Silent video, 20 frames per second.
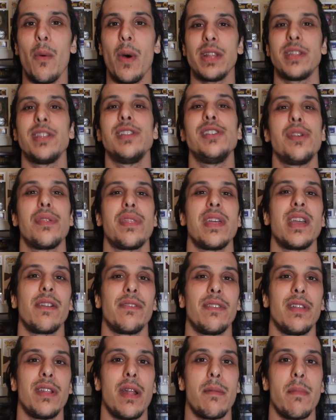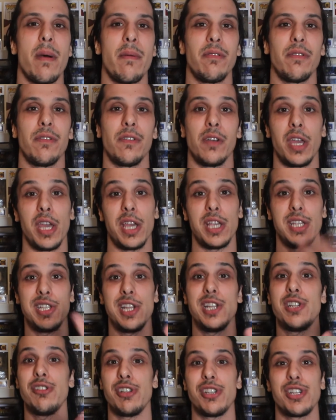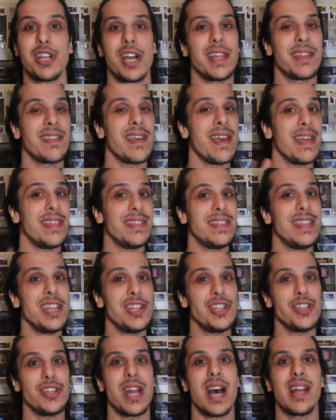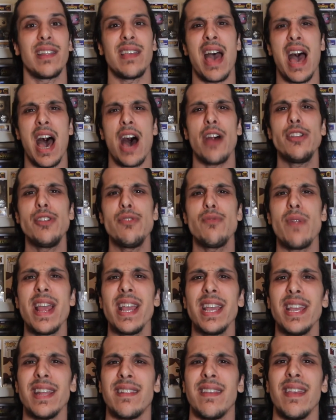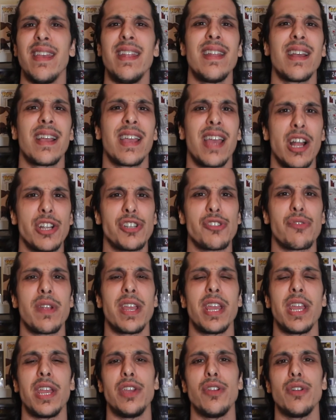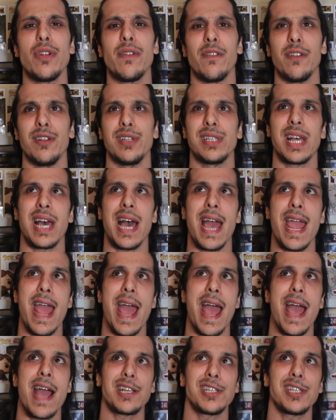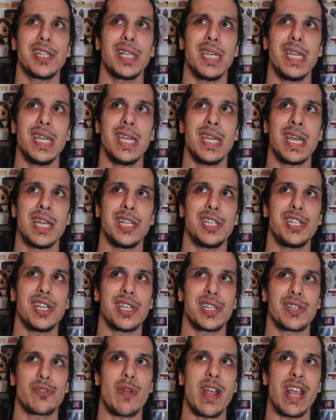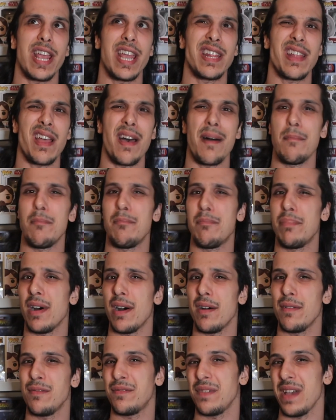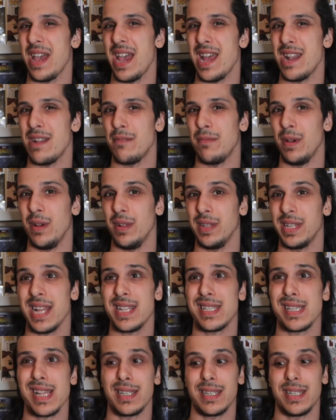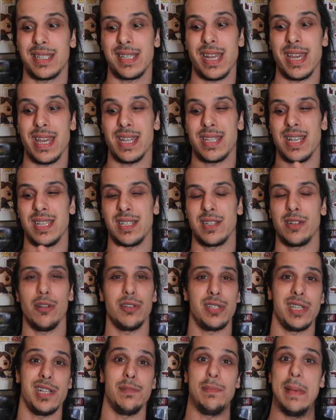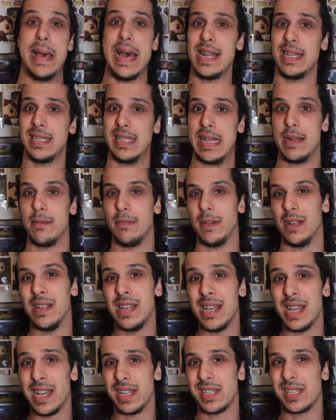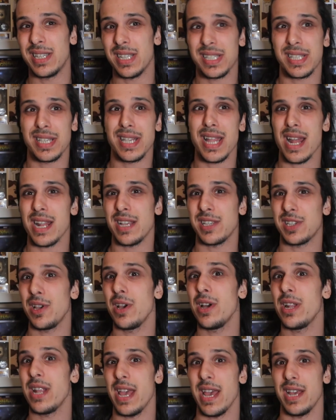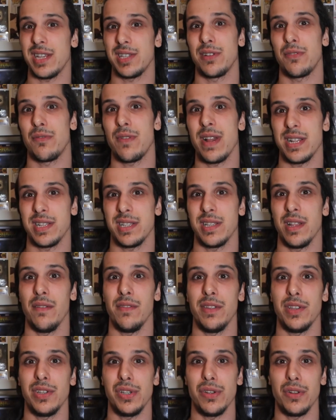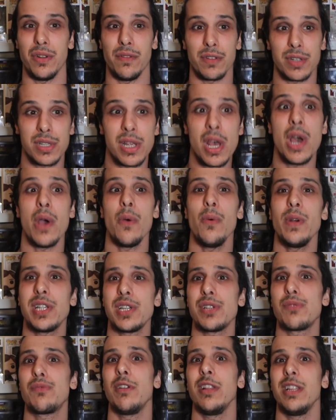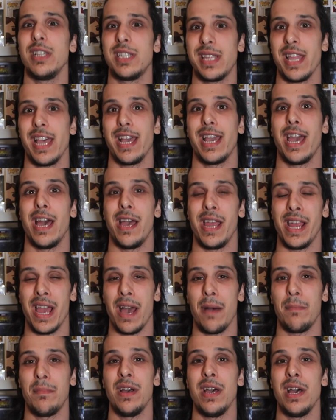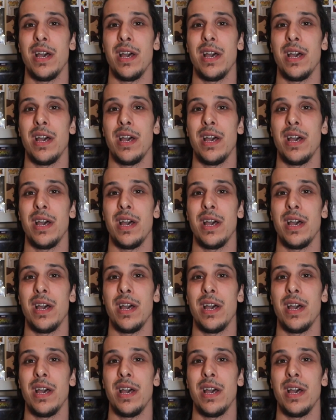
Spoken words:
what did you think of The Nun, my beautiful geekies? Did you enjoy it? Did you not? How do you rank it in The Conjuring universe? I actually just rank it above Annabelle. That's not to say it's as close as bad as Annabelle, it's just not as good as the rest of this universe, which is really stacking up